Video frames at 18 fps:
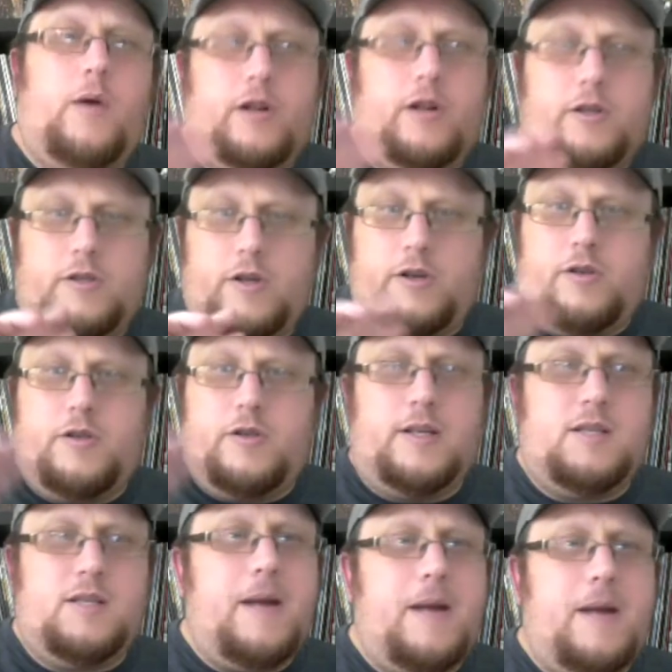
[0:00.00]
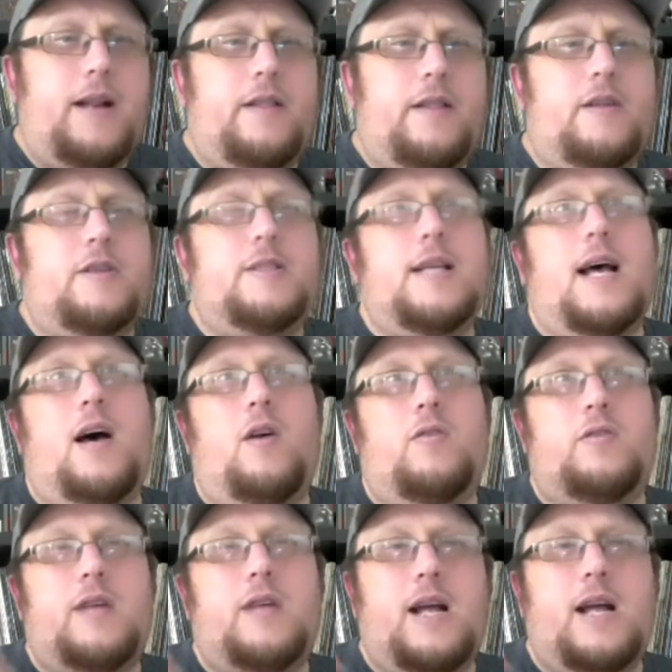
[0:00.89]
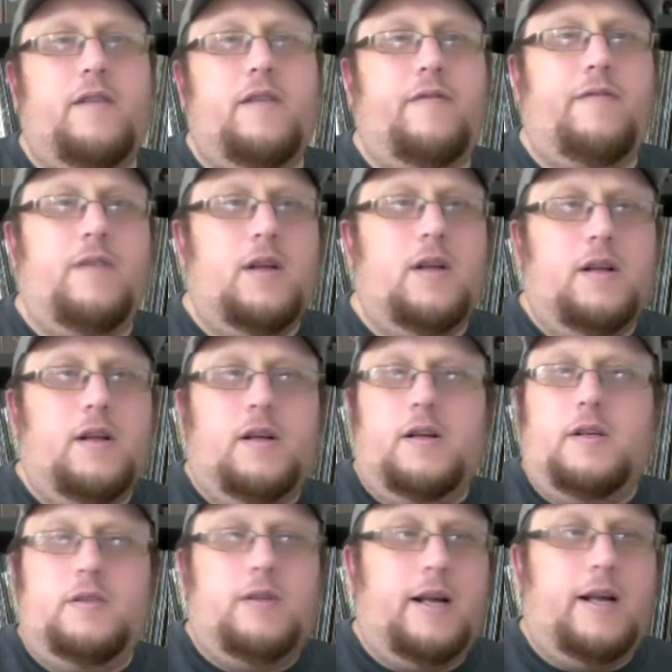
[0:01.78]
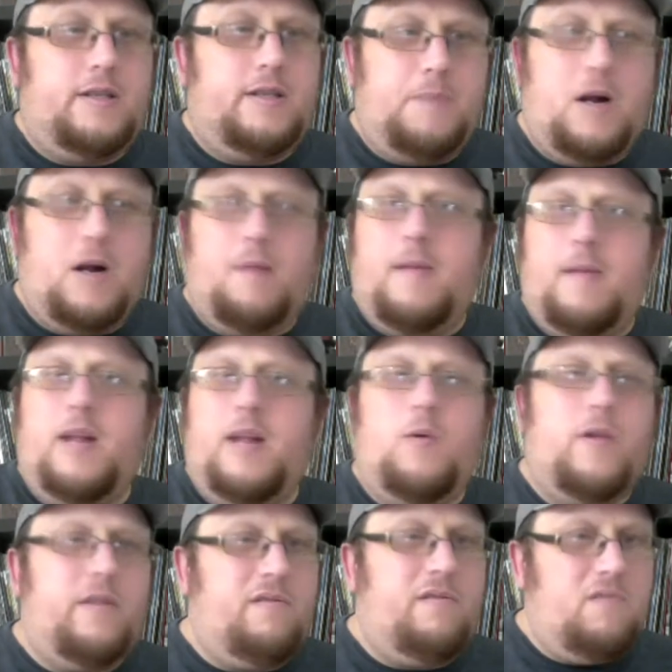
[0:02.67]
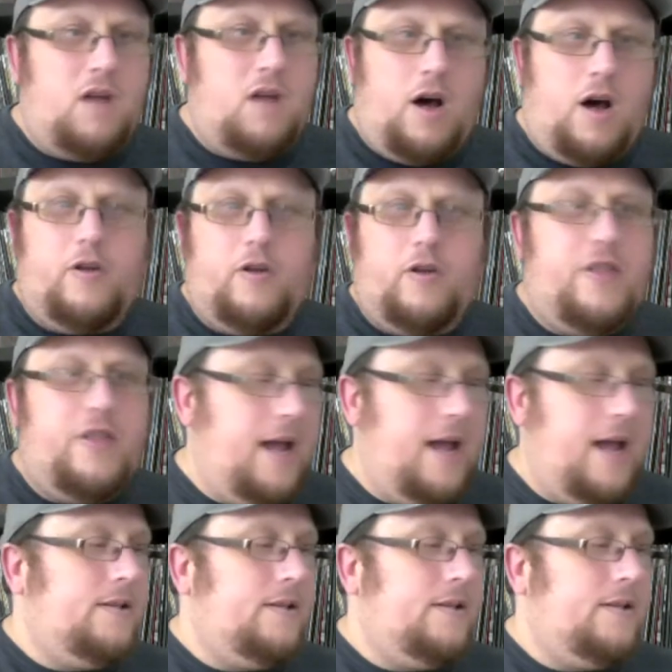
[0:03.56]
They're just expanding their sound, kind of experimenting with other things,